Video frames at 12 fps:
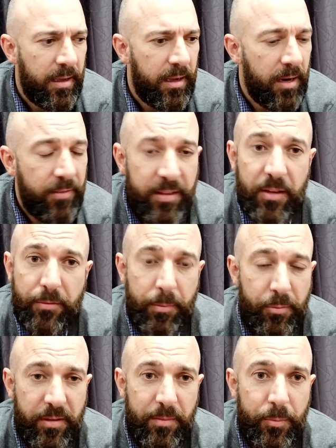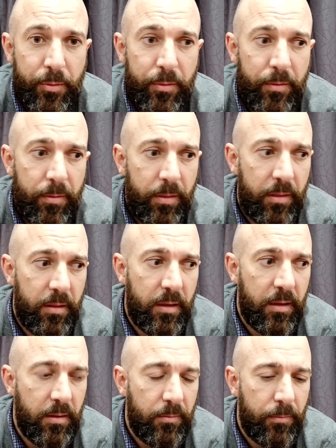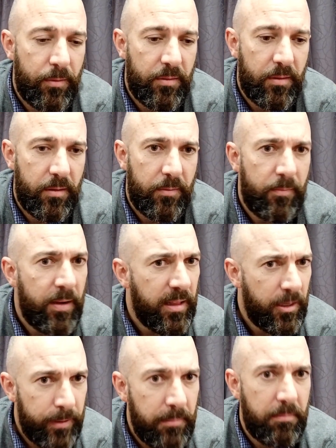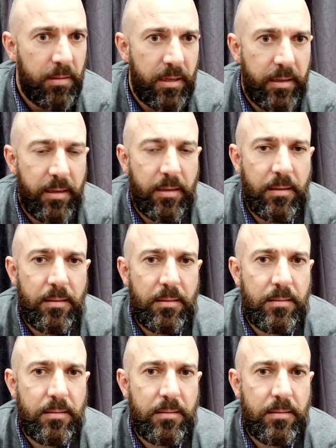Everything else went pretty smooth. It was a fairly quick playing